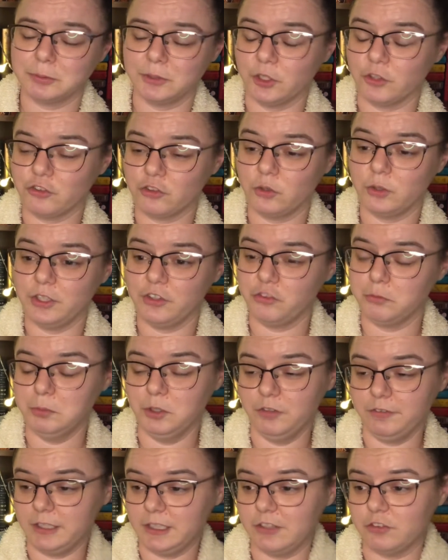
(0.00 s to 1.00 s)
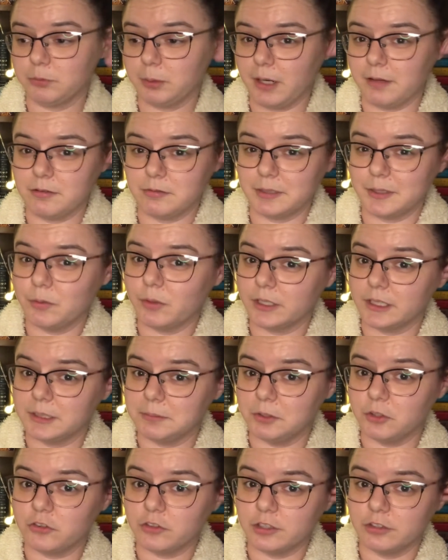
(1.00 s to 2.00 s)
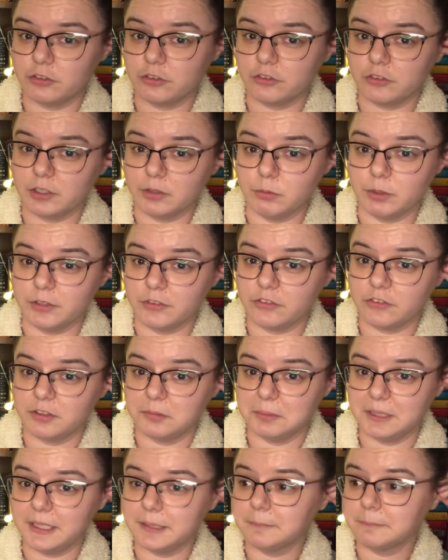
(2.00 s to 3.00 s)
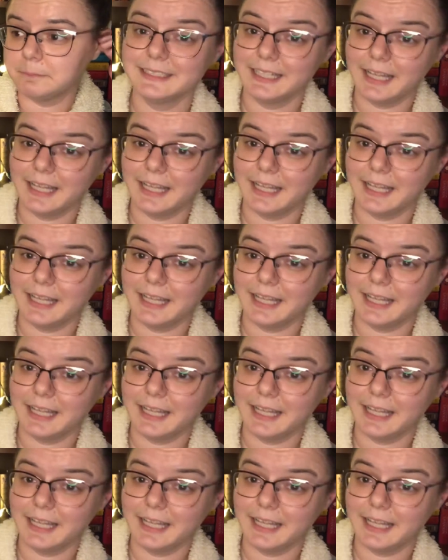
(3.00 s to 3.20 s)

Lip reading: but also his movie is probably one of the most interesting ones to me.